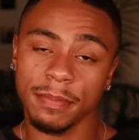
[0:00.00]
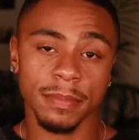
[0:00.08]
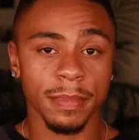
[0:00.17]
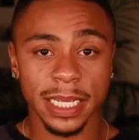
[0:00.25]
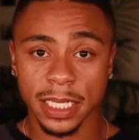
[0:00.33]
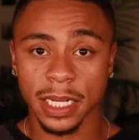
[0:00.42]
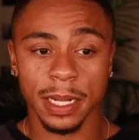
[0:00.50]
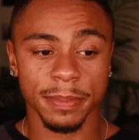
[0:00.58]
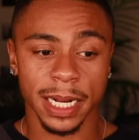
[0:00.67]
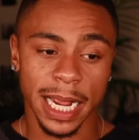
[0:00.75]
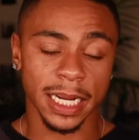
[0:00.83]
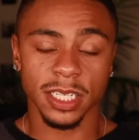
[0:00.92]
messing up, then
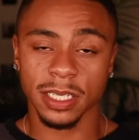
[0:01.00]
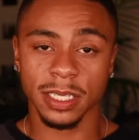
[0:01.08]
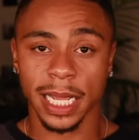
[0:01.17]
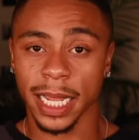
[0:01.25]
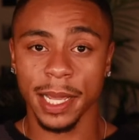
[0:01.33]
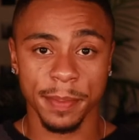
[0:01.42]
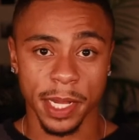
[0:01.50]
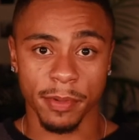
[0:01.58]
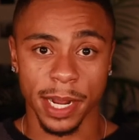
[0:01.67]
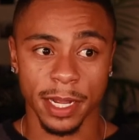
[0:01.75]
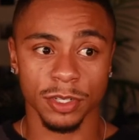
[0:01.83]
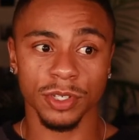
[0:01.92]
I can't be
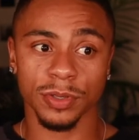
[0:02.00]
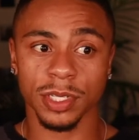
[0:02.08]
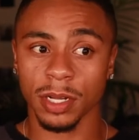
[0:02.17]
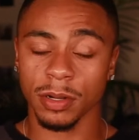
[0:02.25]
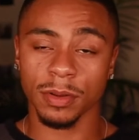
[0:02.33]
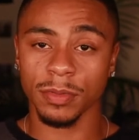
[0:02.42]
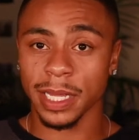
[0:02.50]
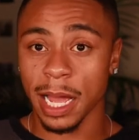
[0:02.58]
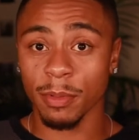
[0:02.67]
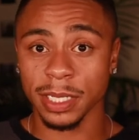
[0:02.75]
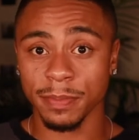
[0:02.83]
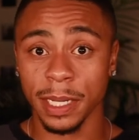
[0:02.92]
around you. So that
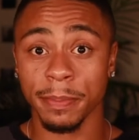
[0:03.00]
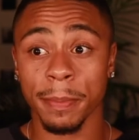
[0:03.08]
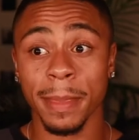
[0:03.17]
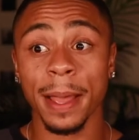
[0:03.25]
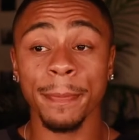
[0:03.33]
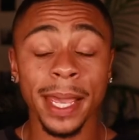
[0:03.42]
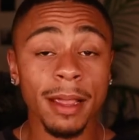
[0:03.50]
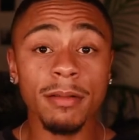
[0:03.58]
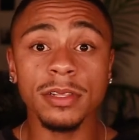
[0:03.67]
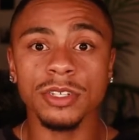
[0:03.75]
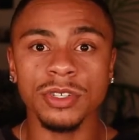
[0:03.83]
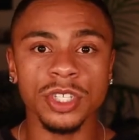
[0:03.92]
was me. But my
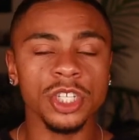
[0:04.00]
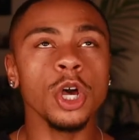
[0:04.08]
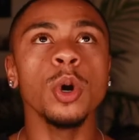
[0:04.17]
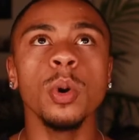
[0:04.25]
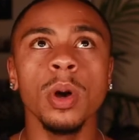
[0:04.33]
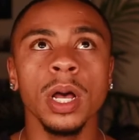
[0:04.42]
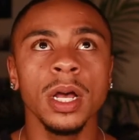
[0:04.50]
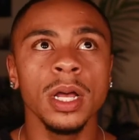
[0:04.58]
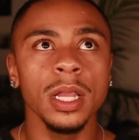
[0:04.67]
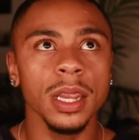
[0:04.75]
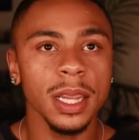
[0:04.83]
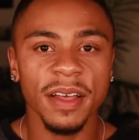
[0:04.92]
parents are so
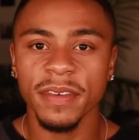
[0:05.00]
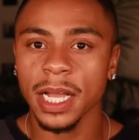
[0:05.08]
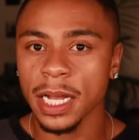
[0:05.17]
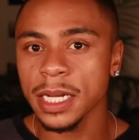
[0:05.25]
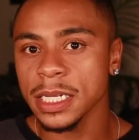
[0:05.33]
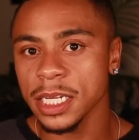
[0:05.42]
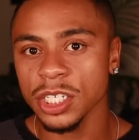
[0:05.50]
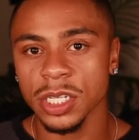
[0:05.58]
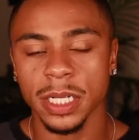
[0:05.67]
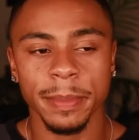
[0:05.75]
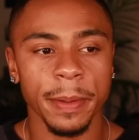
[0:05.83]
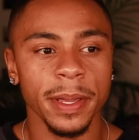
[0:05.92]
loving, unconditionally,
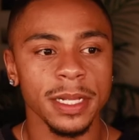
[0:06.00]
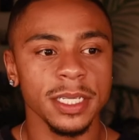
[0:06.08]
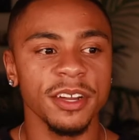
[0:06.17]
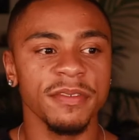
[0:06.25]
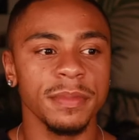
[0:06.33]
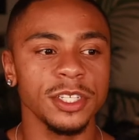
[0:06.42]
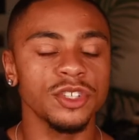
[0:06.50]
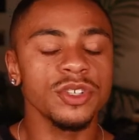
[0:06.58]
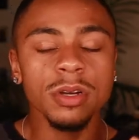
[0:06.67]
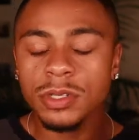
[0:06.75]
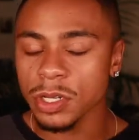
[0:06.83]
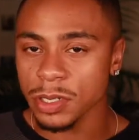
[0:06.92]
and my parents care for me
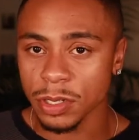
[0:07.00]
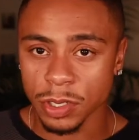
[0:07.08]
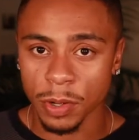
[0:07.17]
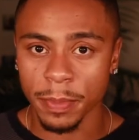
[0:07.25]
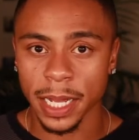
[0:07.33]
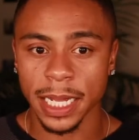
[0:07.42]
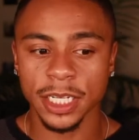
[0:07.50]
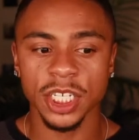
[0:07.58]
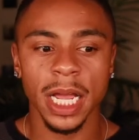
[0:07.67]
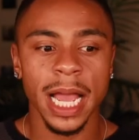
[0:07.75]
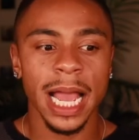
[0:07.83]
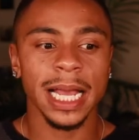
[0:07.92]
so much.
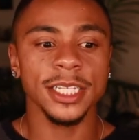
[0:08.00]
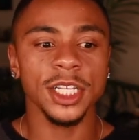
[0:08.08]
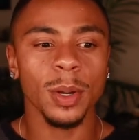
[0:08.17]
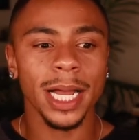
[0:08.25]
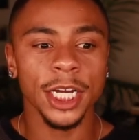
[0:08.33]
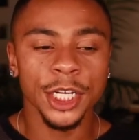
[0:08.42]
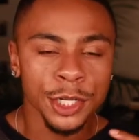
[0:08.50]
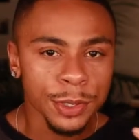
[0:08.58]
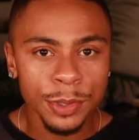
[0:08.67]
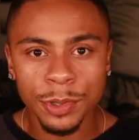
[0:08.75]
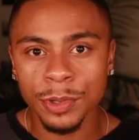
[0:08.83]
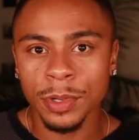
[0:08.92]
And so I
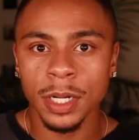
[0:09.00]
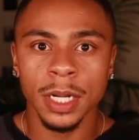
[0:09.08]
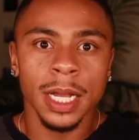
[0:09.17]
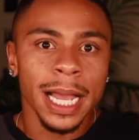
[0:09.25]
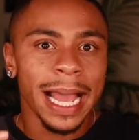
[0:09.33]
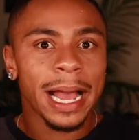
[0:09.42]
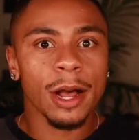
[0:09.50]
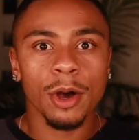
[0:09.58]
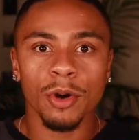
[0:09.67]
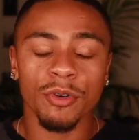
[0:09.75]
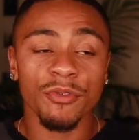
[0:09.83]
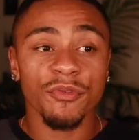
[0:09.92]
knew
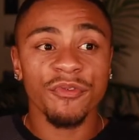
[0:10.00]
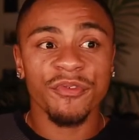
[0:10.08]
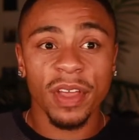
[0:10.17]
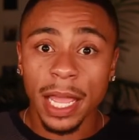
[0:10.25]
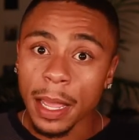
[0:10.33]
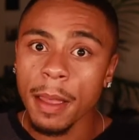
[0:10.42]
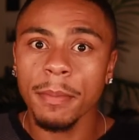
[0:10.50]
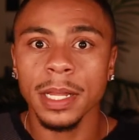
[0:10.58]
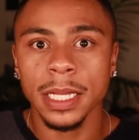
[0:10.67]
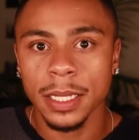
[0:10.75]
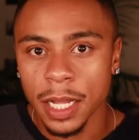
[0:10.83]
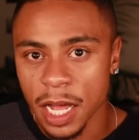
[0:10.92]
how
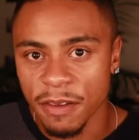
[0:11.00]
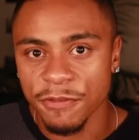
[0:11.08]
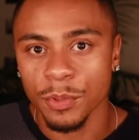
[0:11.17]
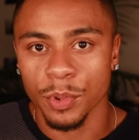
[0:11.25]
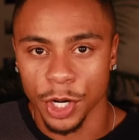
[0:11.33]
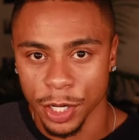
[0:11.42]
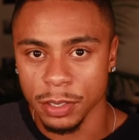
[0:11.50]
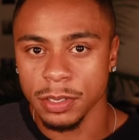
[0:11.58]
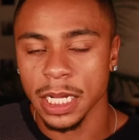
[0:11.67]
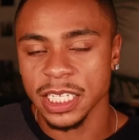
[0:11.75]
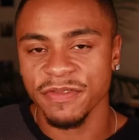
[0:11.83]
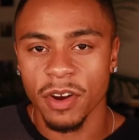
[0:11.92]
family loved worked
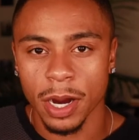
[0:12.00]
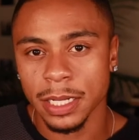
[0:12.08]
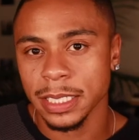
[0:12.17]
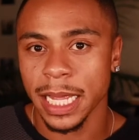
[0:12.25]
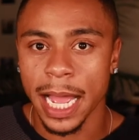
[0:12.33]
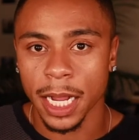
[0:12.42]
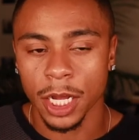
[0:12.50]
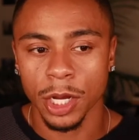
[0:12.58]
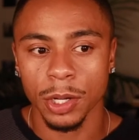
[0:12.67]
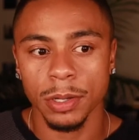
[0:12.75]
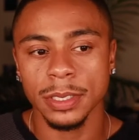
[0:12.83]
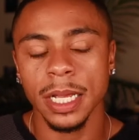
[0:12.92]
as far as that
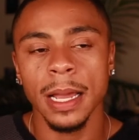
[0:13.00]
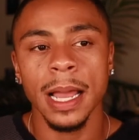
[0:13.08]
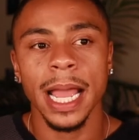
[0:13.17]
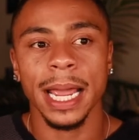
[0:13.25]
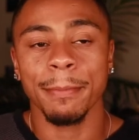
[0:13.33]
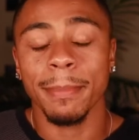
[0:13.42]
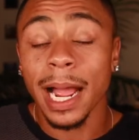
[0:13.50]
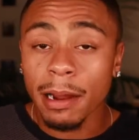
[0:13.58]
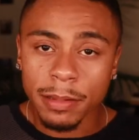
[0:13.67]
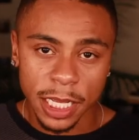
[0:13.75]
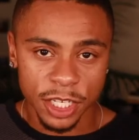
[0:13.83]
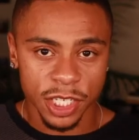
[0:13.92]
goes, and my
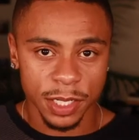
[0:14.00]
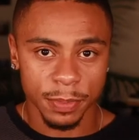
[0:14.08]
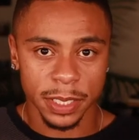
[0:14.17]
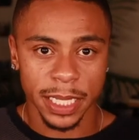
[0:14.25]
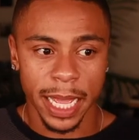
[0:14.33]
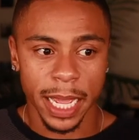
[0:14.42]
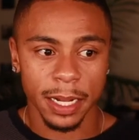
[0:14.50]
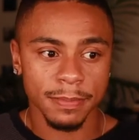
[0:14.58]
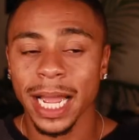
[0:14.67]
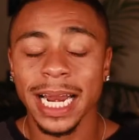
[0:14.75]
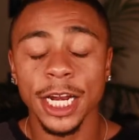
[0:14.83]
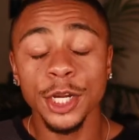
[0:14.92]
relationship with that.
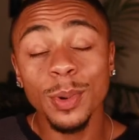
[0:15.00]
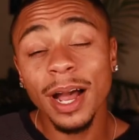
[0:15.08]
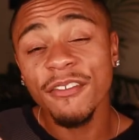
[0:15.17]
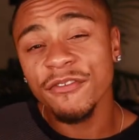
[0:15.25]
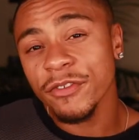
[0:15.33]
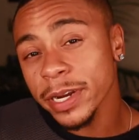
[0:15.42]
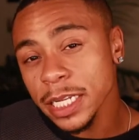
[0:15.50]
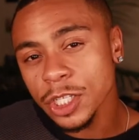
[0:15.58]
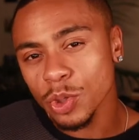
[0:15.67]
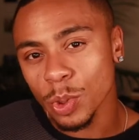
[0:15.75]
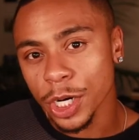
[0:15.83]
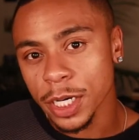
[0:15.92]
And I knew how friends
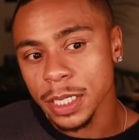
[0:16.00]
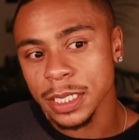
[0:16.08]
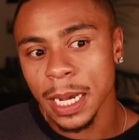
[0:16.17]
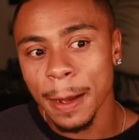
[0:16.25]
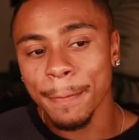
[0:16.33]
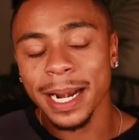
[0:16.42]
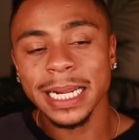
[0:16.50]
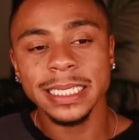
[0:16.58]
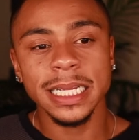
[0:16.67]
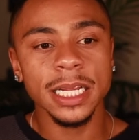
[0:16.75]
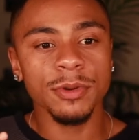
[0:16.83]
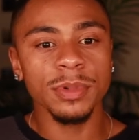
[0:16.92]
worked, but I
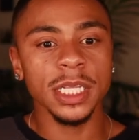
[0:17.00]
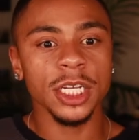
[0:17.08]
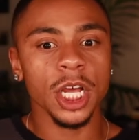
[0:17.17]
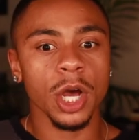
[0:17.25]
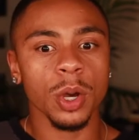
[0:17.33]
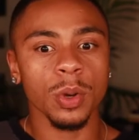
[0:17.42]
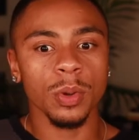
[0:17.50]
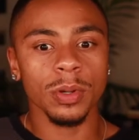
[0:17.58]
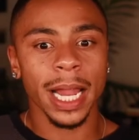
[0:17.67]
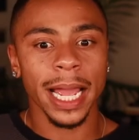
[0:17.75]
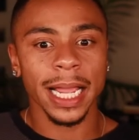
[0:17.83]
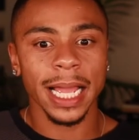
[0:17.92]
didn't really know,
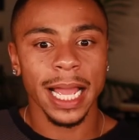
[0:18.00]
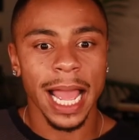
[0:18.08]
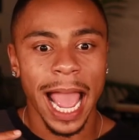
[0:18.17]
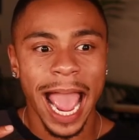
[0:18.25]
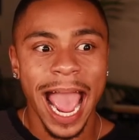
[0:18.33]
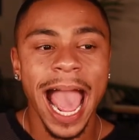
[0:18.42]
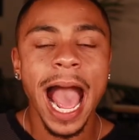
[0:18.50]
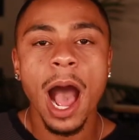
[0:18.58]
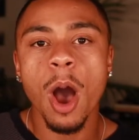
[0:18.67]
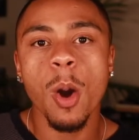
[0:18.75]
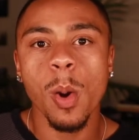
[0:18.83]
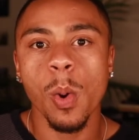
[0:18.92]
like,
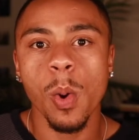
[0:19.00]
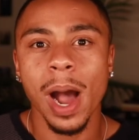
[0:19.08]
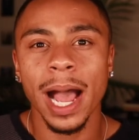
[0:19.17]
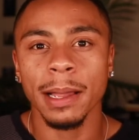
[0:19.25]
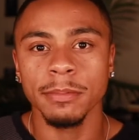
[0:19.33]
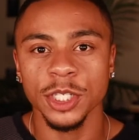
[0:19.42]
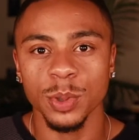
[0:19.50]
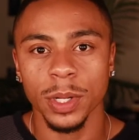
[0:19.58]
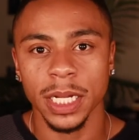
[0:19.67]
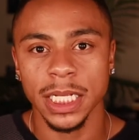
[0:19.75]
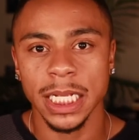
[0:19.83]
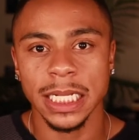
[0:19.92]
how I'm
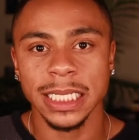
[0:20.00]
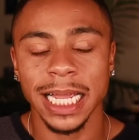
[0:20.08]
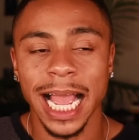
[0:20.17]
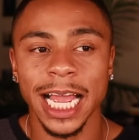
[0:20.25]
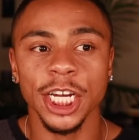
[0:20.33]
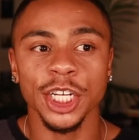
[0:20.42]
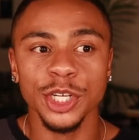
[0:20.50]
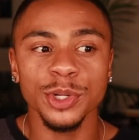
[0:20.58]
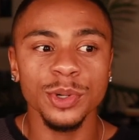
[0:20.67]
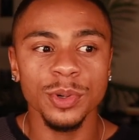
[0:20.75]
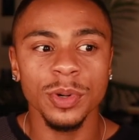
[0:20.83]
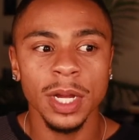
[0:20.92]
doing this. Like, I
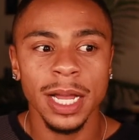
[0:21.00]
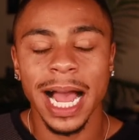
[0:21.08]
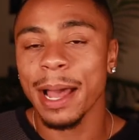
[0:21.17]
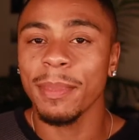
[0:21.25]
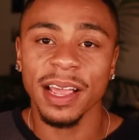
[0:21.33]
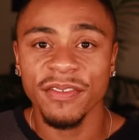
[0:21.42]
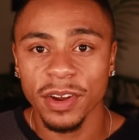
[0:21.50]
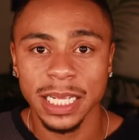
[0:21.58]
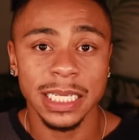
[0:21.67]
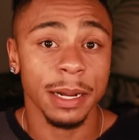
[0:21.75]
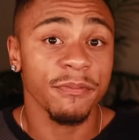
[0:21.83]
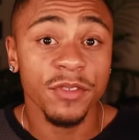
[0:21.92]
knew I make friends
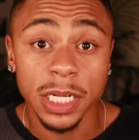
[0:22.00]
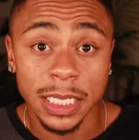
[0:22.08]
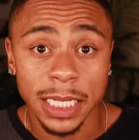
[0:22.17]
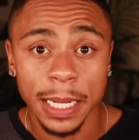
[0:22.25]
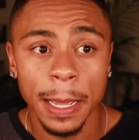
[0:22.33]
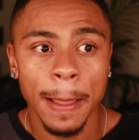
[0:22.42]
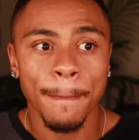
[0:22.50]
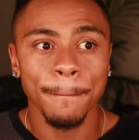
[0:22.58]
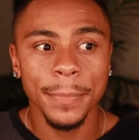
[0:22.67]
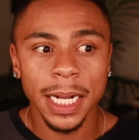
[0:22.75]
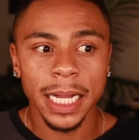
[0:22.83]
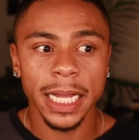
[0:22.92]
and I'm friendly,
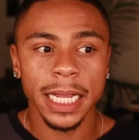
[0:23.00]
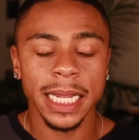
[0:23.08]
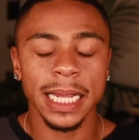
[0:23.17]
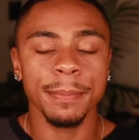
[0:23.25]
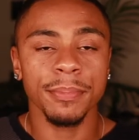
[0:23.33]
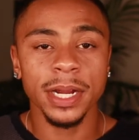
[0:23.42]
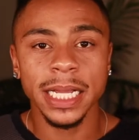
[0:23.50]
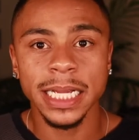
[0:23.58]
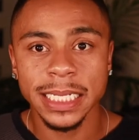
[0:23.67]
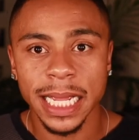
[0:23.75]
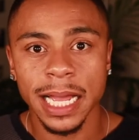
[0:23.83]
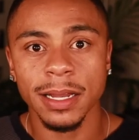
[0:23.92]
but in breaking
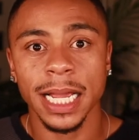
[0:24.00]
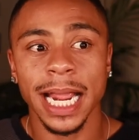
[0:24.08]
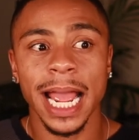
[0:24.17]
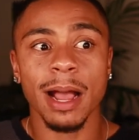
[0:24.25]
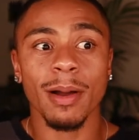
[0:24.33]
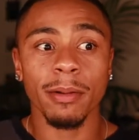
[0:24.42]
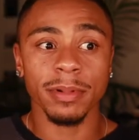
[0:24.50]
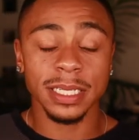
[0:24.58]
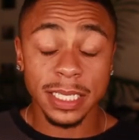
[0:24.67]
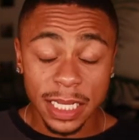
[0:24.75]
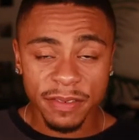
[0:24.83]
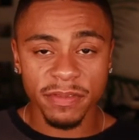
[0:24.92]
down, like, how I
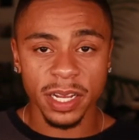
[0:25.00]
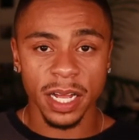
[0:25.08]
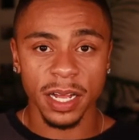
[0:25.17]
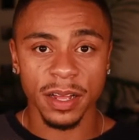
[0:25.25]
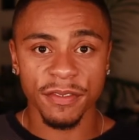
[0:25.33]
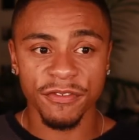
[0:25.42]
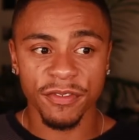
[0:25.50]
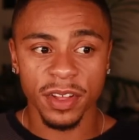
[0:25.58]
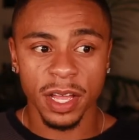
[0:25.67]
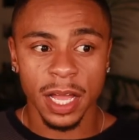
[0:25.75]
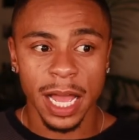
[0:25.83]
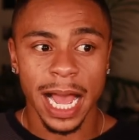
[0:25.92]
receive love,
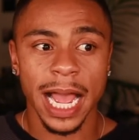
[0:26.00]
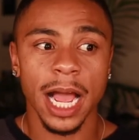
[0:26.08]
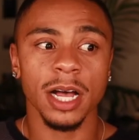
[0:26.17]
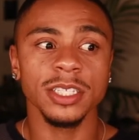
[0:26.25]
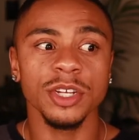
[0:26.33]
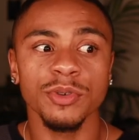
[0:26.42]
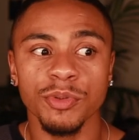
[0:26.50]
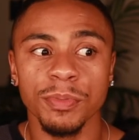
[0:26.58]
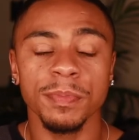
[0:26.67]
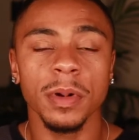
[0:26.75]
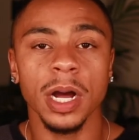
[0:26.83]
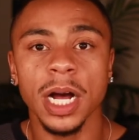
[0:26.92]
I also
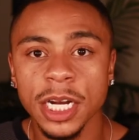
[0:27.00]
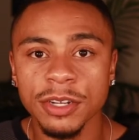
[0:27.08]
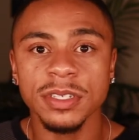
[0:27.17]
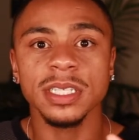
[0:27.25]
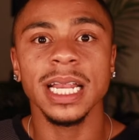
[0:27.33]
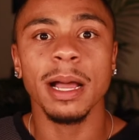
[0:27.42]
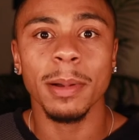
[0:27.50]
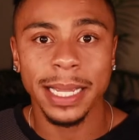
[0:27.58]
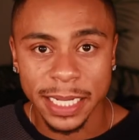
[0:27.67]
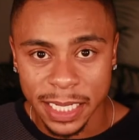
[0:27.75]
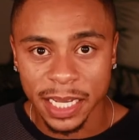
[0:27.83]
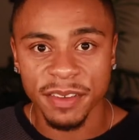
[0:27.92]
understood how I
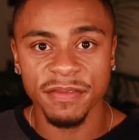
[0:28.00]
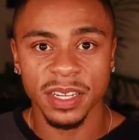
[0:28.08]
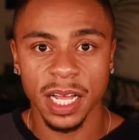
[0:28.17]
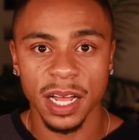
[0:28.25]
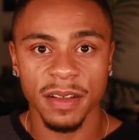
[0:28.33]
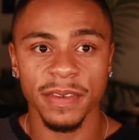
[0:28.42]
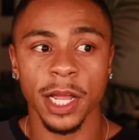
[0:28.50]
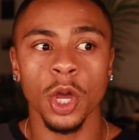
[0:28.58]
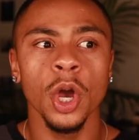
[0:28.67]
give love. Like,